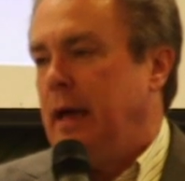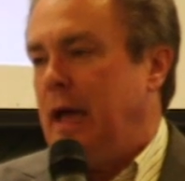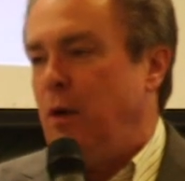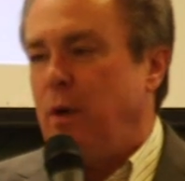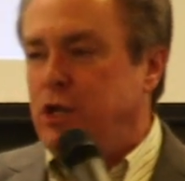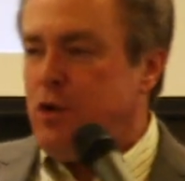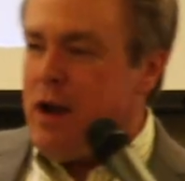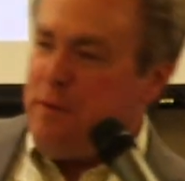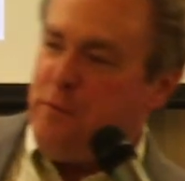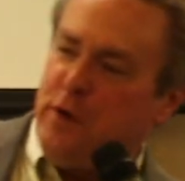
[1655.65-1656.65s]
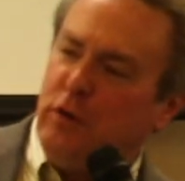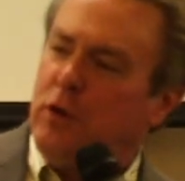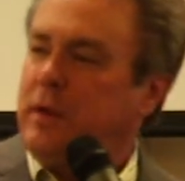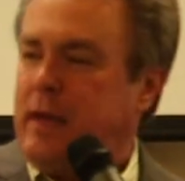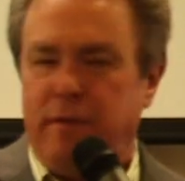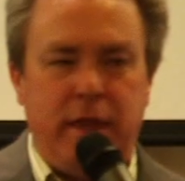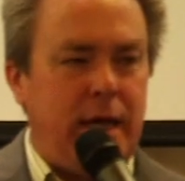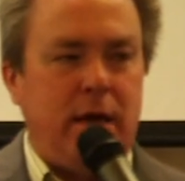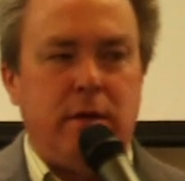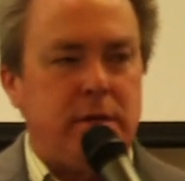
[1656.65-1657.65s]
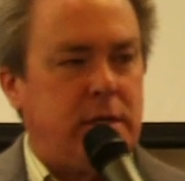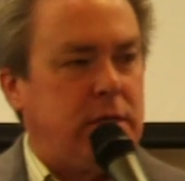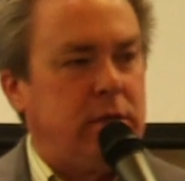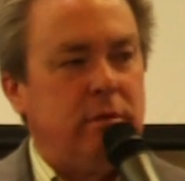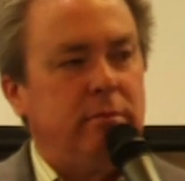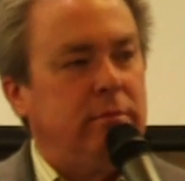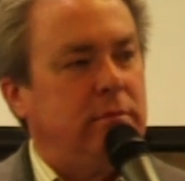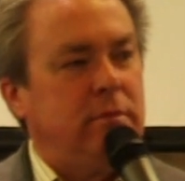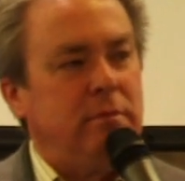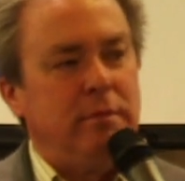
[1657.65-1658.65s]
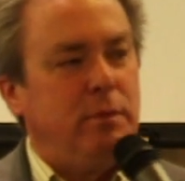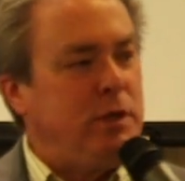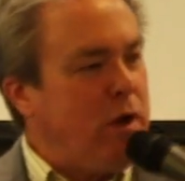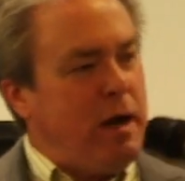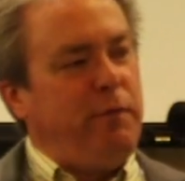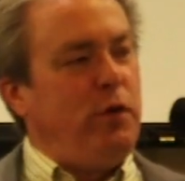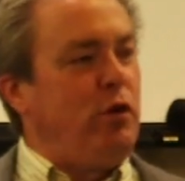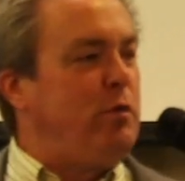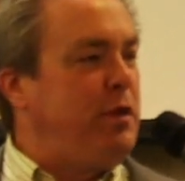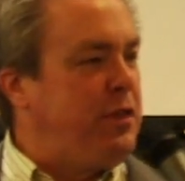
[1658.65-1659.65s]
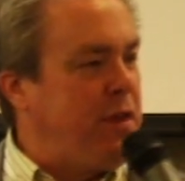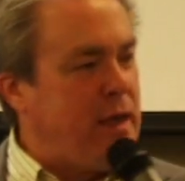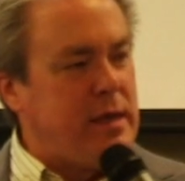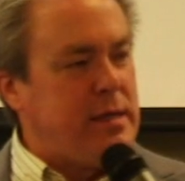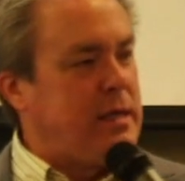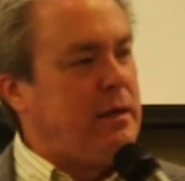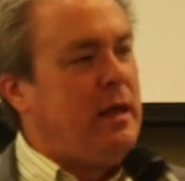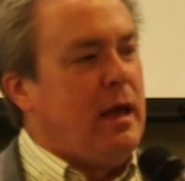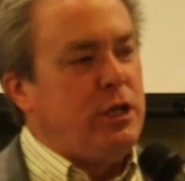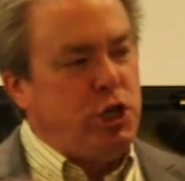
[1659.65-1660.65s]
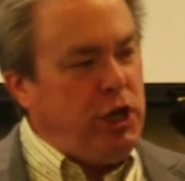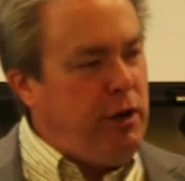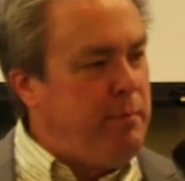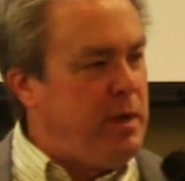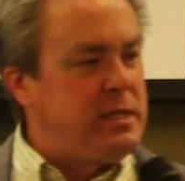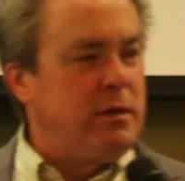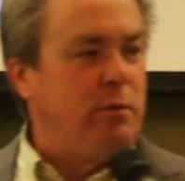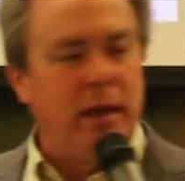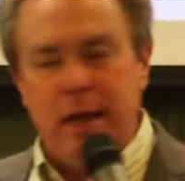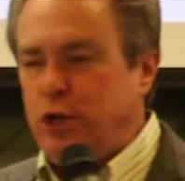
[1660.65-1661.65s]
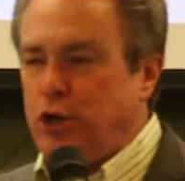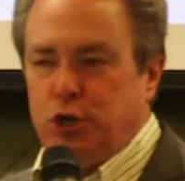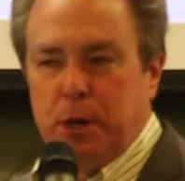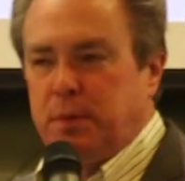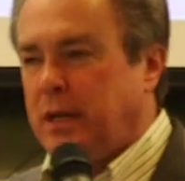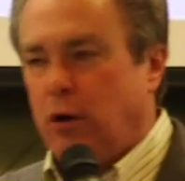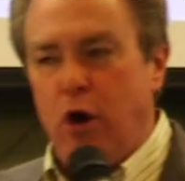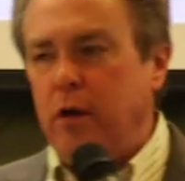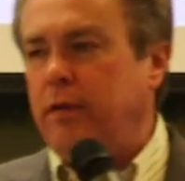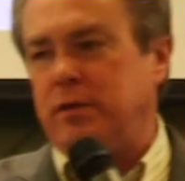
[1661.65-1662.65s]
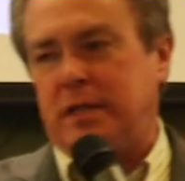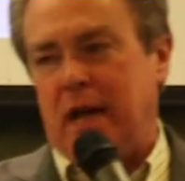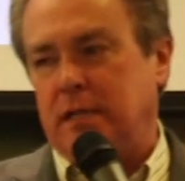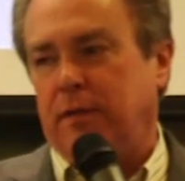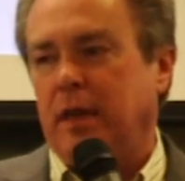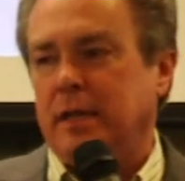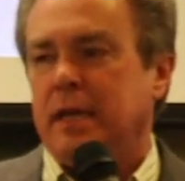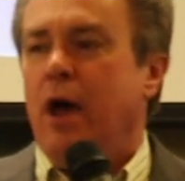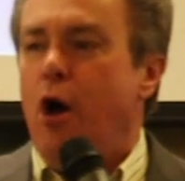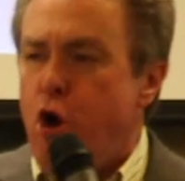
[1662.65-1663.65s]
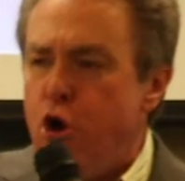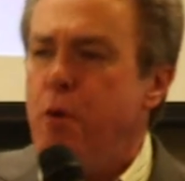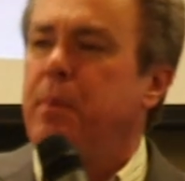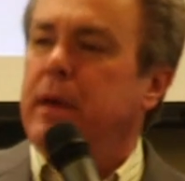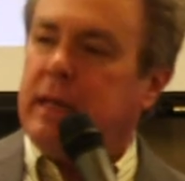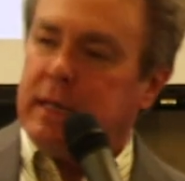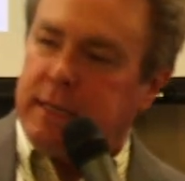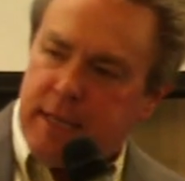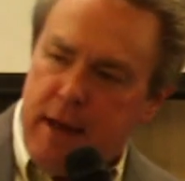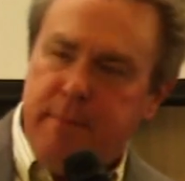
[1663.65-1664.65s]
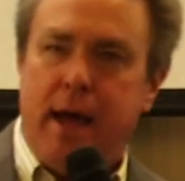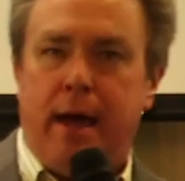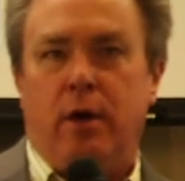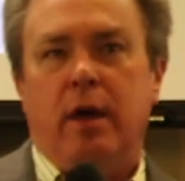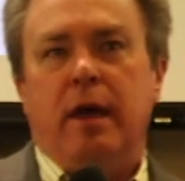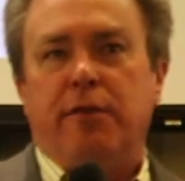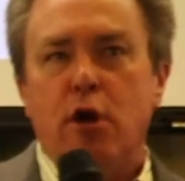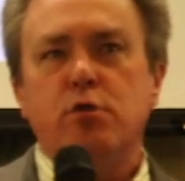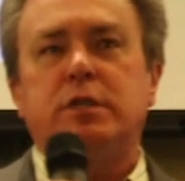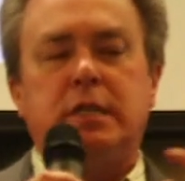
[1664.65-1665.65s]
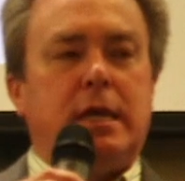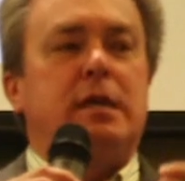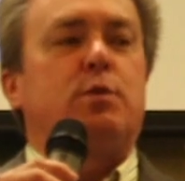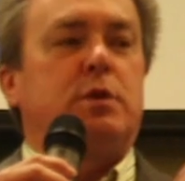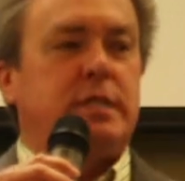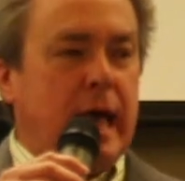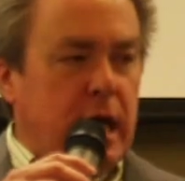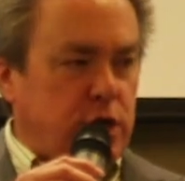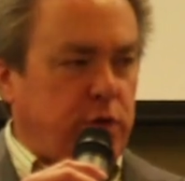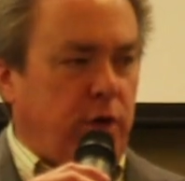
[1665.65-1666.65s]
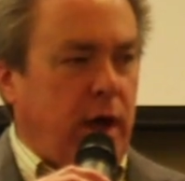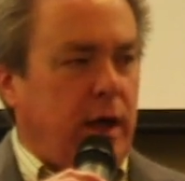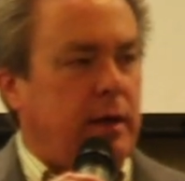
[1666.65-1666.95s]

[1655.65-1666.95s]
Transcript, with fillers: And we try to fill it with everything else we try to fill it with things and achievements and relationships and all of those kinds of things, hoping that somehow those things will satisfy.